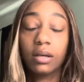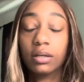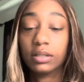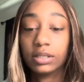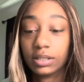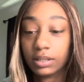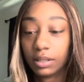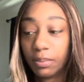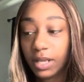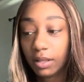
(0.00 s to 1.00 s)
just to
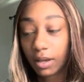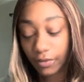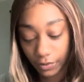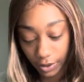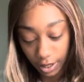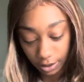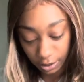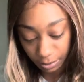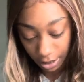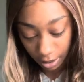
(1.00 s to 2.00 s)
be there for us,
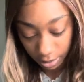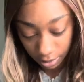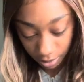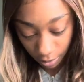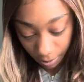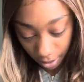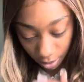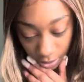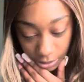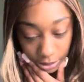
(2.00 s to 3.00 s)
because nobody
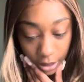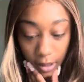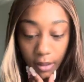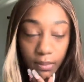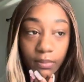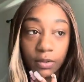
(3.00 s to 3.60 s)
else can